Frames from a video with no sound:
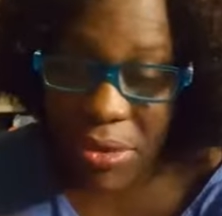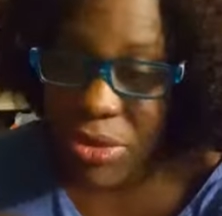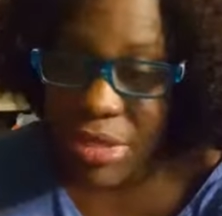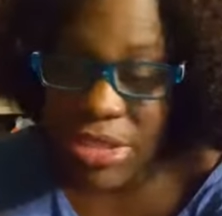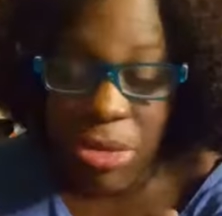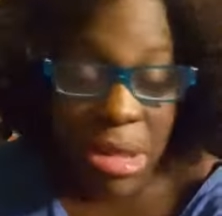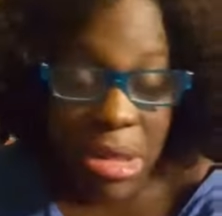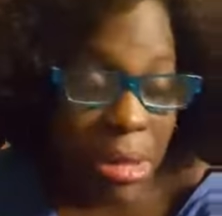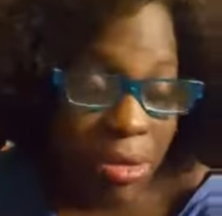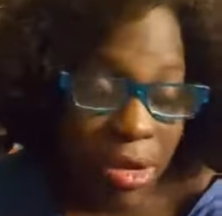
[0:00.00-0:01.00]
I don't know who, because so
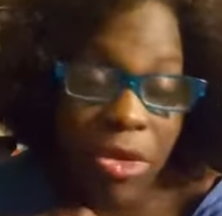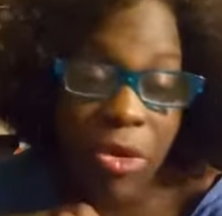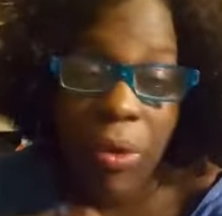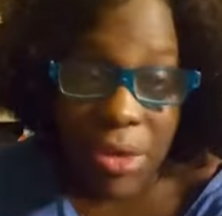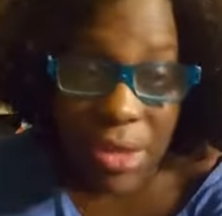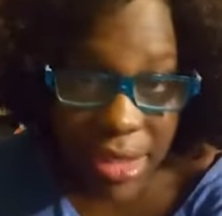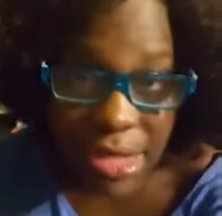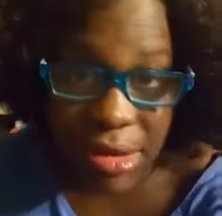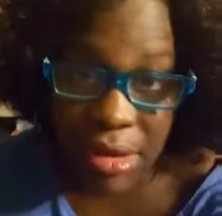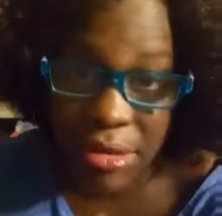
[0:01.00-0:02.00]
many people have quoted
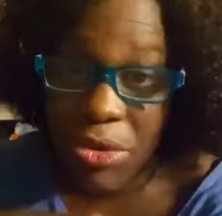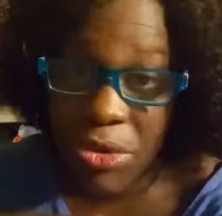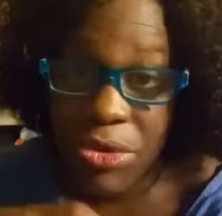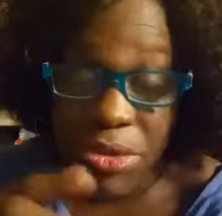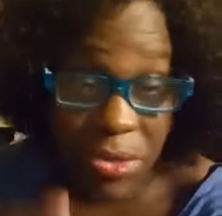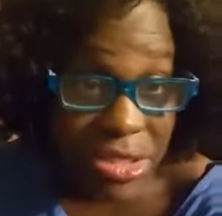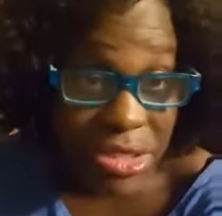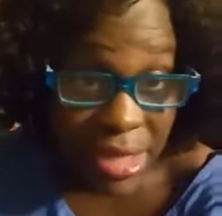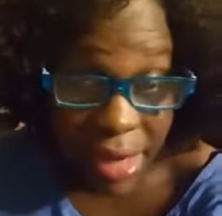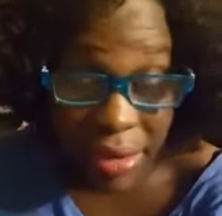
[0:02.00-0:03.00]
this, so I don't know who the
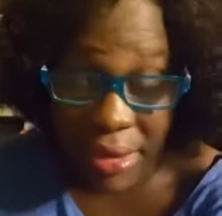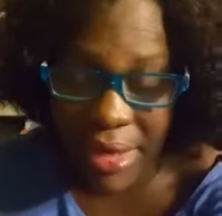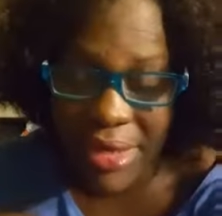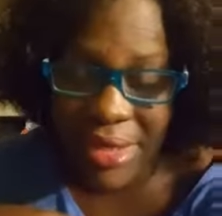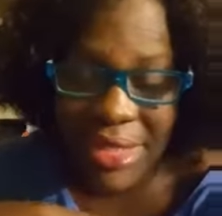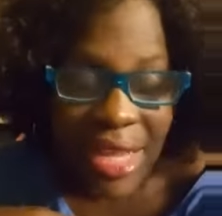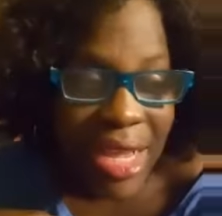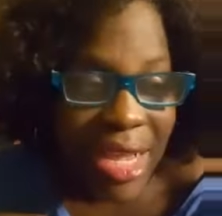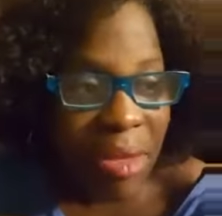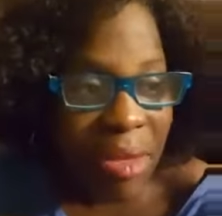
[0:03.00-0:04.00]
originator is,
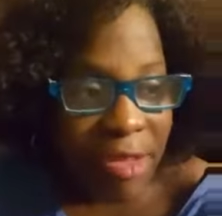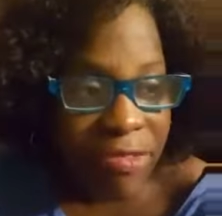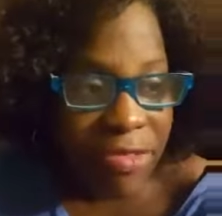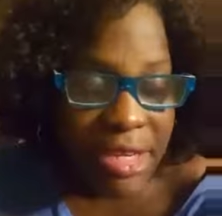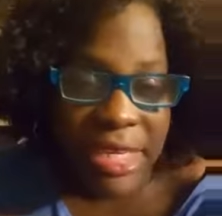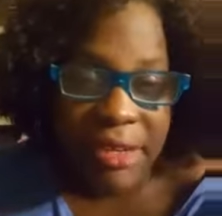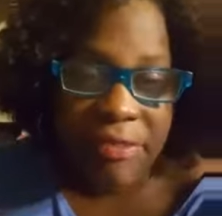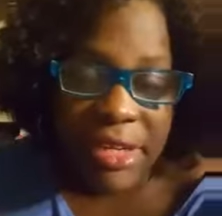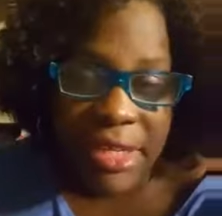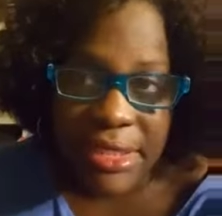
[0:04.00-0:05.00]
that
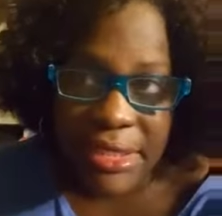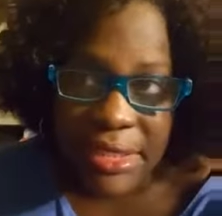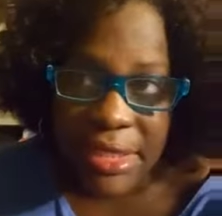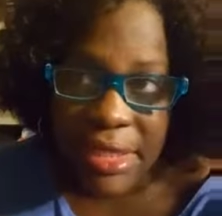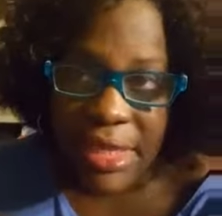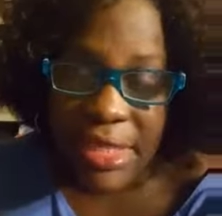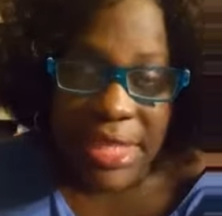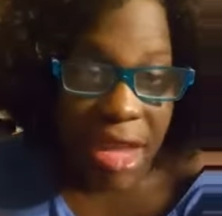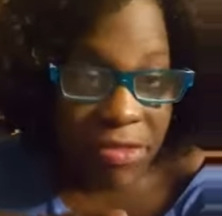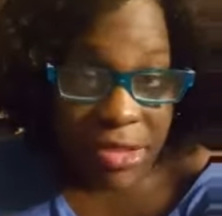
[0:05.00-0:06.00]
forgiveness
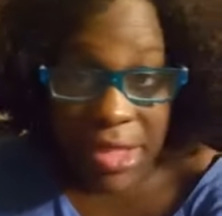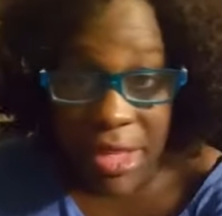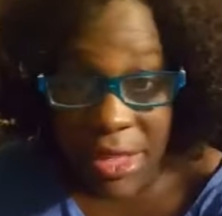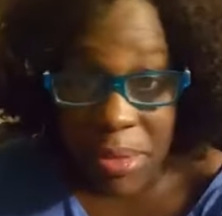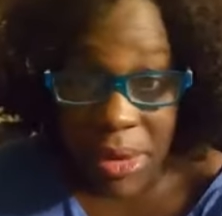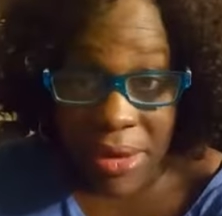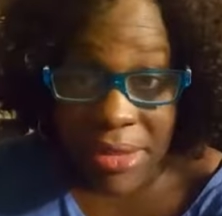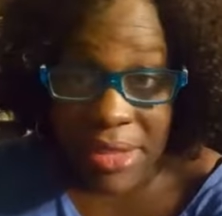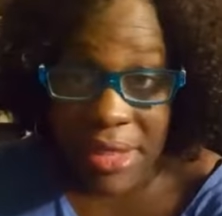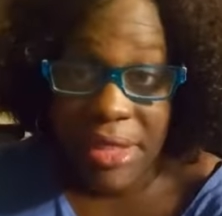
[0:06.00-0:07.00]
is not for the other
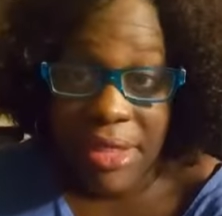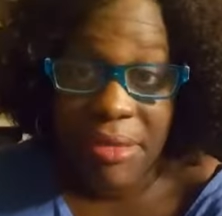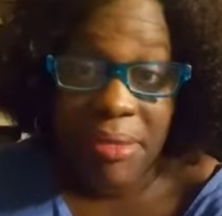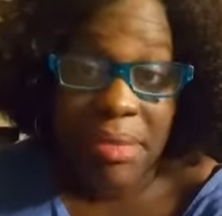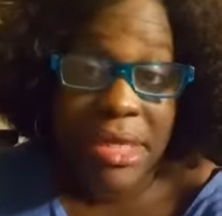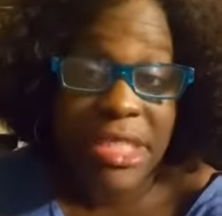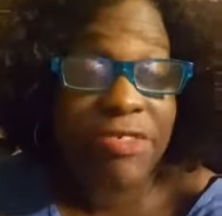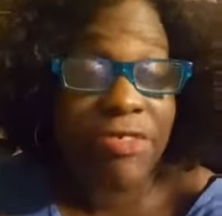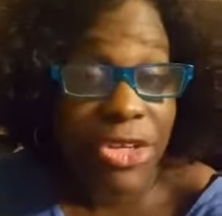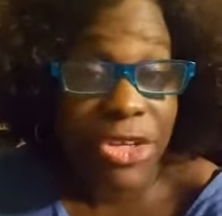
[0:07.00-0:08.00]
person, but
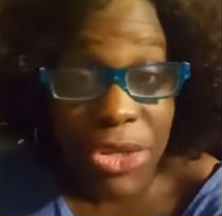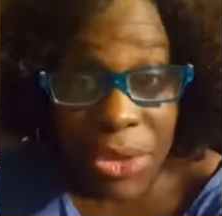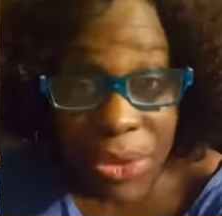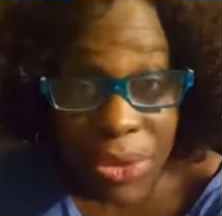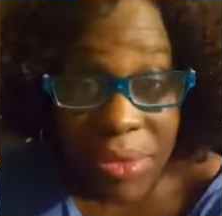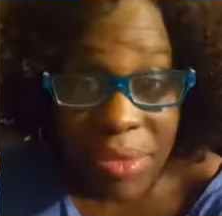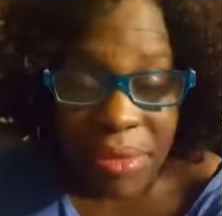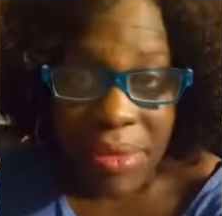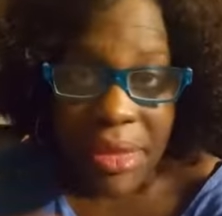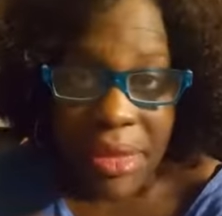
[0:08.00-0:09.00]
it's for you.
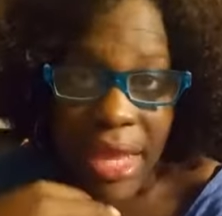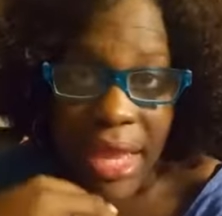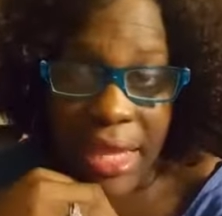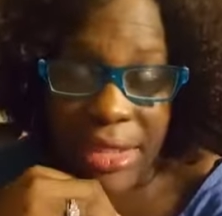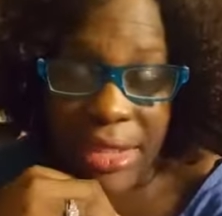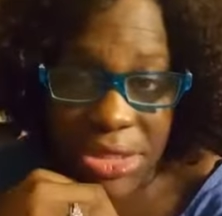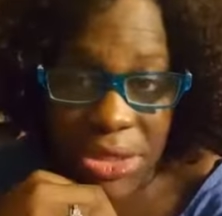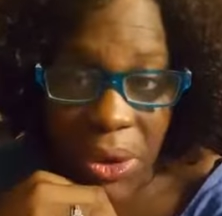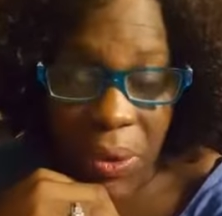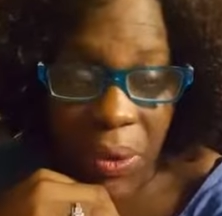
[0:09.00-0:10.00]
And
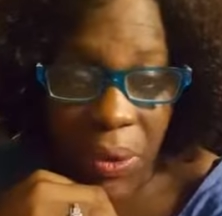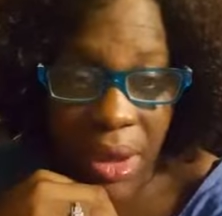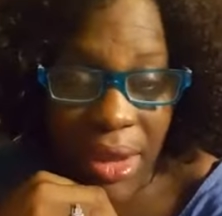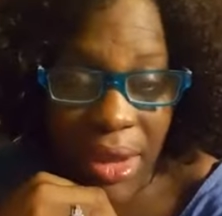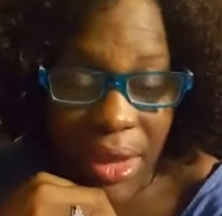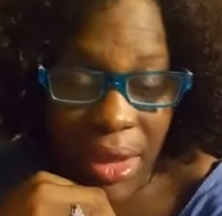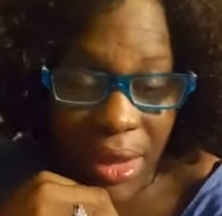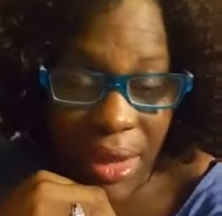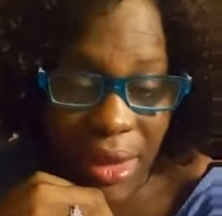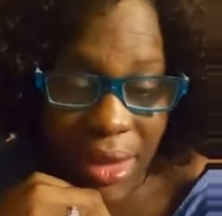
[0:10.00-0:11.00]
so
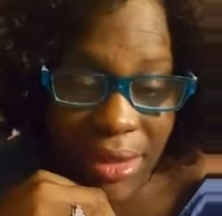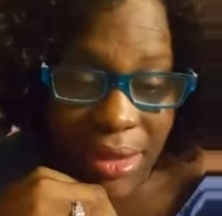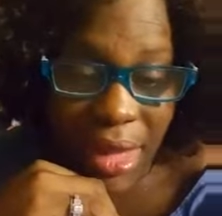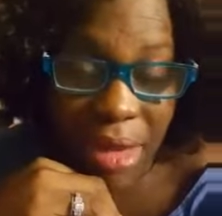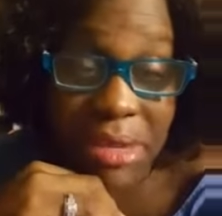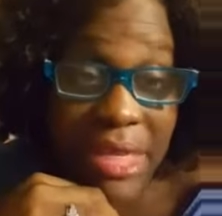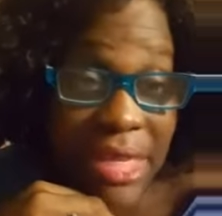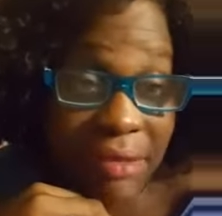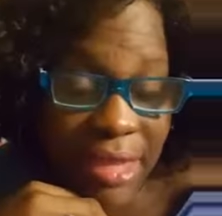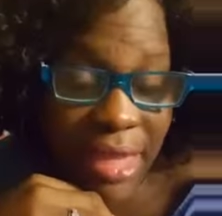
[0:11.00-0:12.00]
I
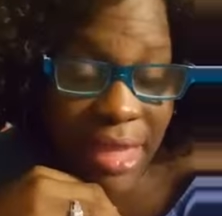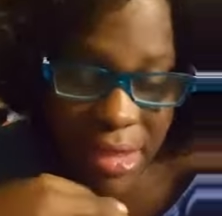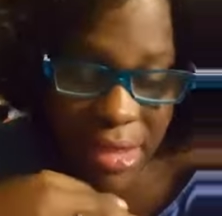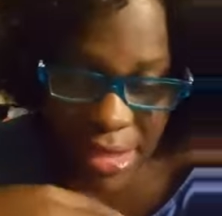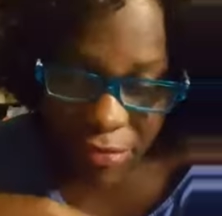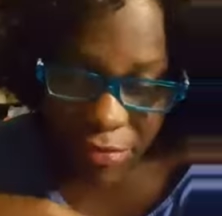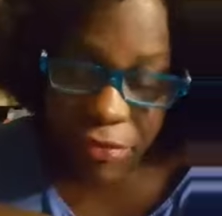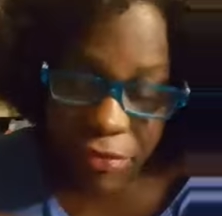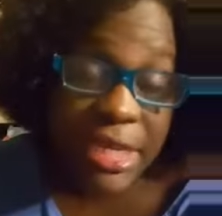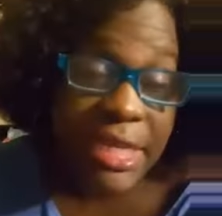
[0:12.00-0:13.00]
believe that, because
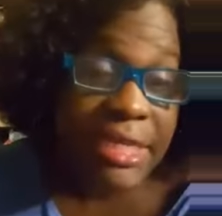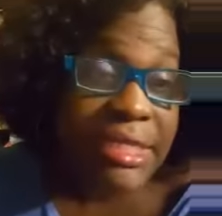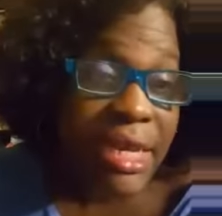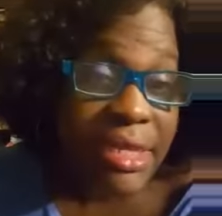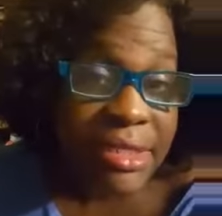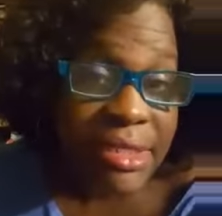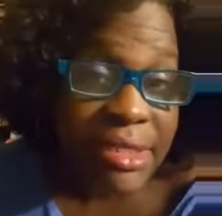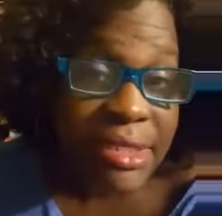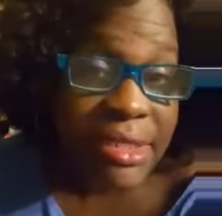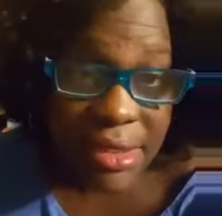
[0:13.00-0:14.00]
it frees
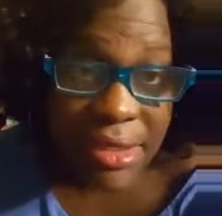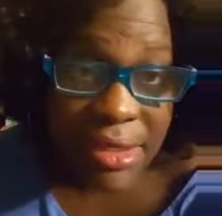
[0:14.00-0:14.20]
us.